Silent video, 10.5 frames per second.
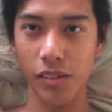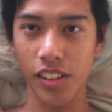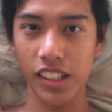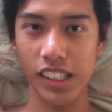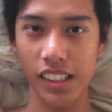
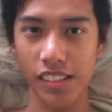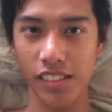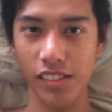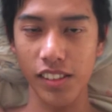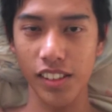work and
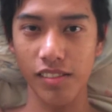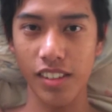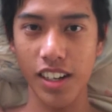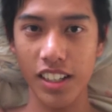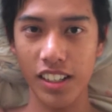it was really
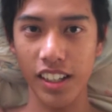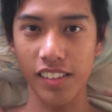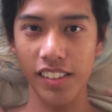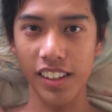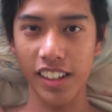rushed and
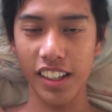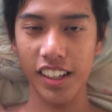everything.